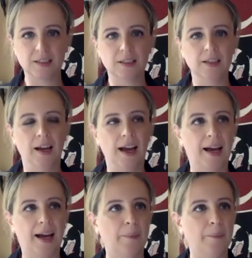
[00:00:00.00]
okay.
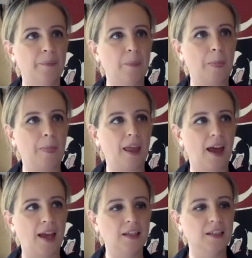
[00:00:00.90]
um
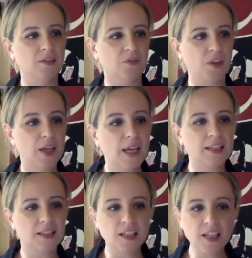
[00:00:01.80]
and for
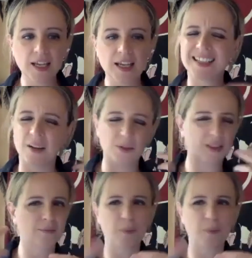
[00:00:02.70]
years and years i was